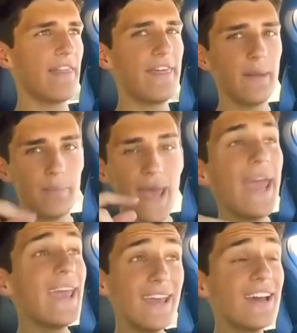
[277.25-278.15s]
then
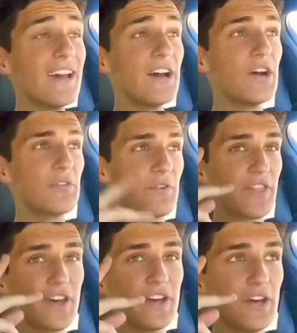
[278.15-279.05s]
pay for
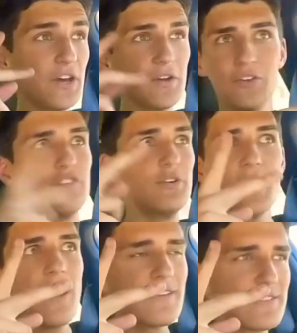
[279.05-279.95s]
the
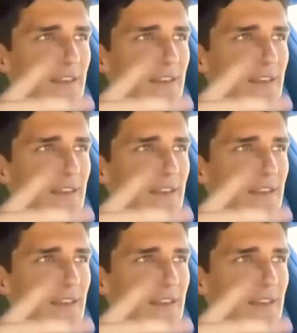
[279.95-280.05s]
$2